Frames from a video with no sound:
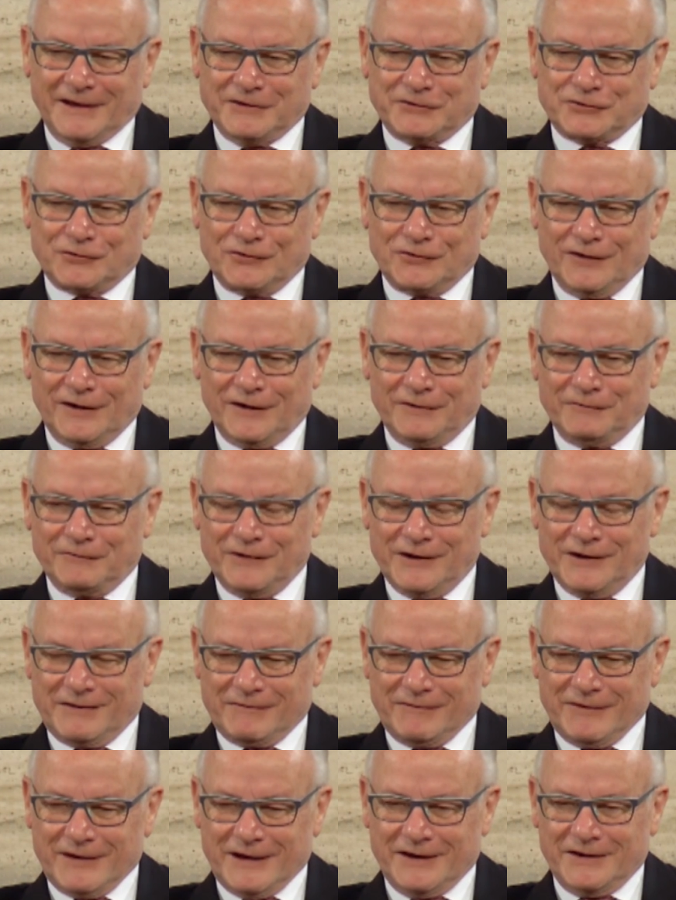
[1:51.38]
try and
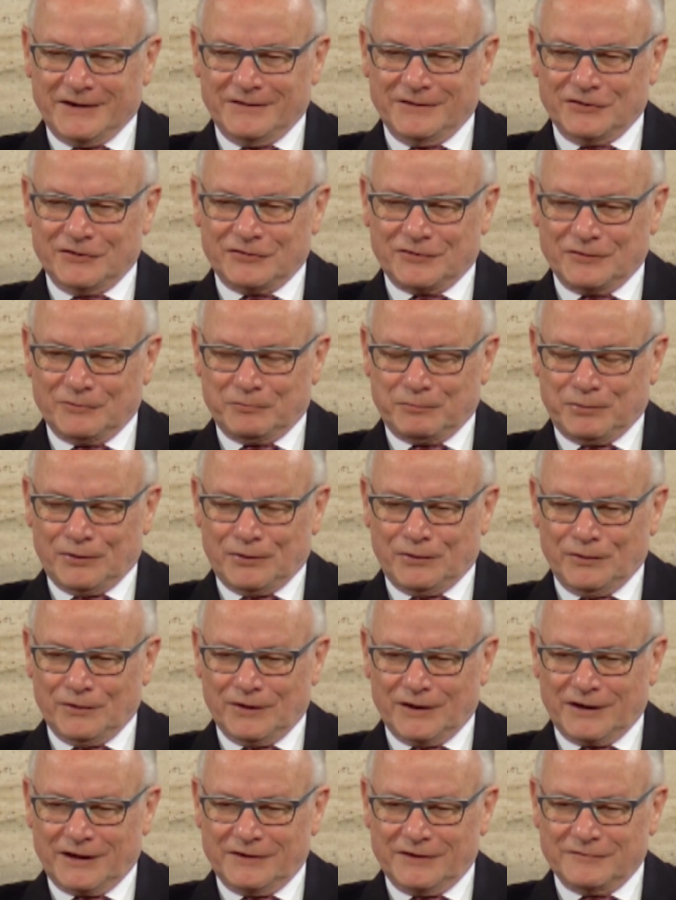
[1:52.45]
recreate in this
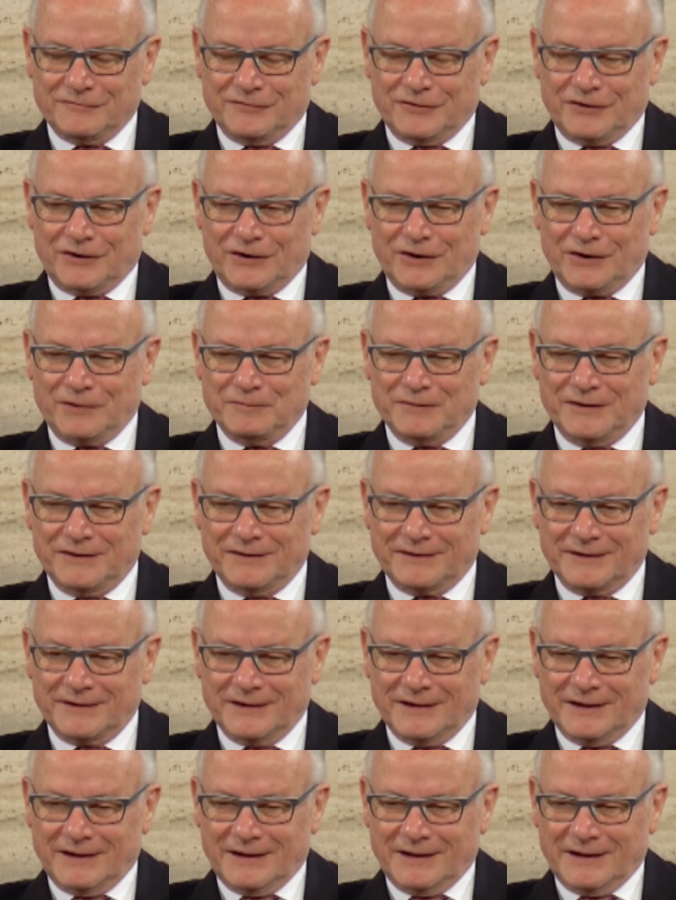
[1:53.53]
appalling environment